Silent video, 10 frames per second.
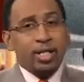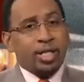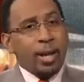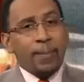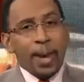
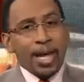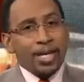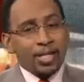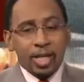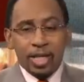Skip
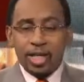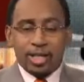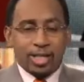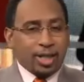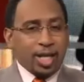Bayless,
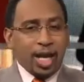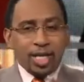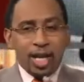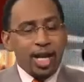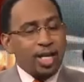you sit there
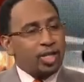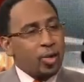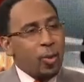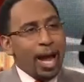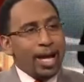and you
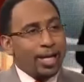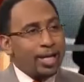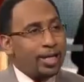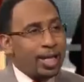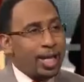hit your
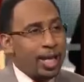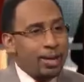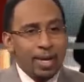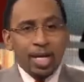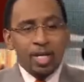wagon a team,